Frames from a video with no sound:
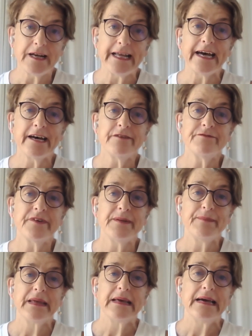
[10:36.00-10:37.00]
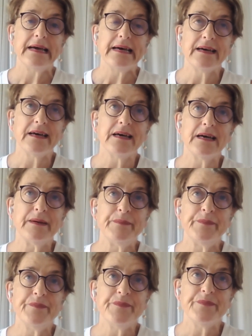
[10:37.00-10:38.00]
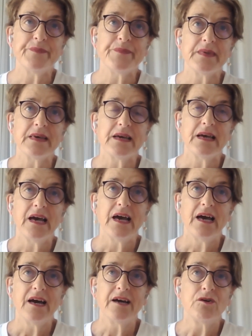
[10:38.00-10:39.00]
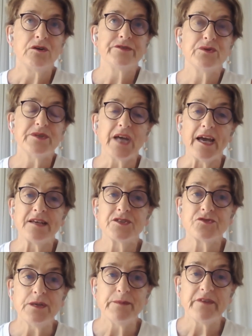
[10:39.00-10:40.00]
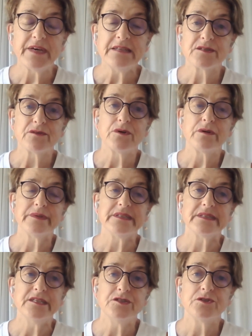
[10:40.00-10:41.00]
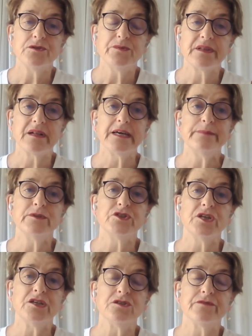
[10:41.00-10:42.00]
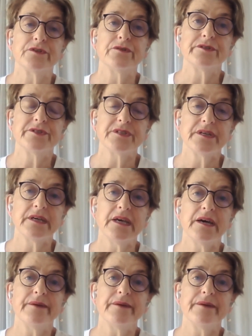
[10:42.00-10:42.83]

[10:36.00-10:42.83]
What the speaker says: have. And also extreme events are always an issue with climate change, of course. Yeah.